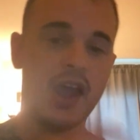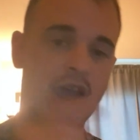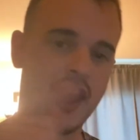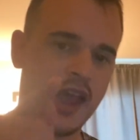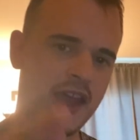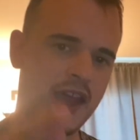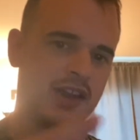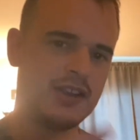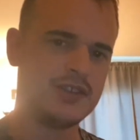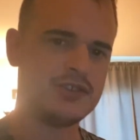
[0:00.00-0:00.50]

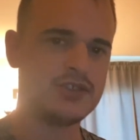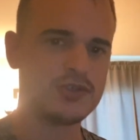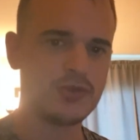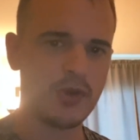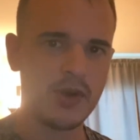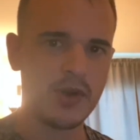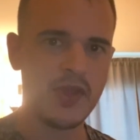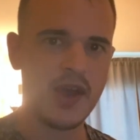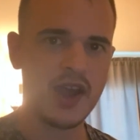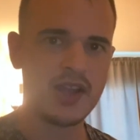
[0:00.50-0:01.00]
and
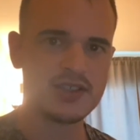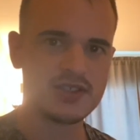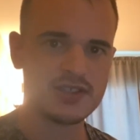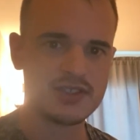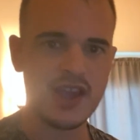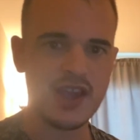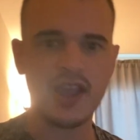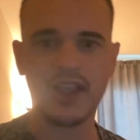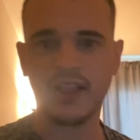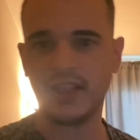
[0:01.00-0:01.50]
enjoy that
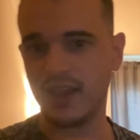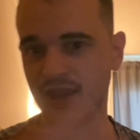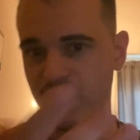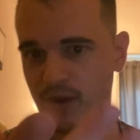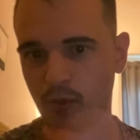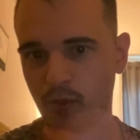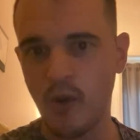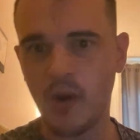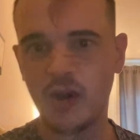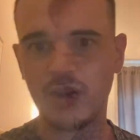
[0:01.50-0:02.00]
steak that
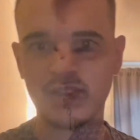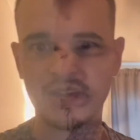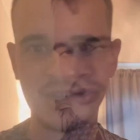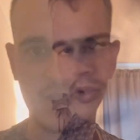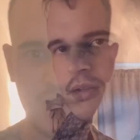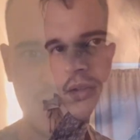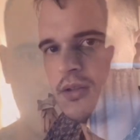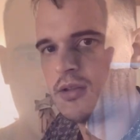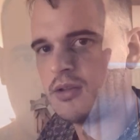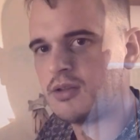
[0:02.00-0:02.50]
you wanted to
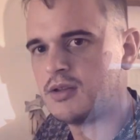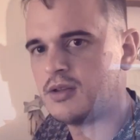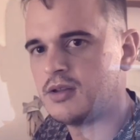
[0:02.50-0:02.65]
eat.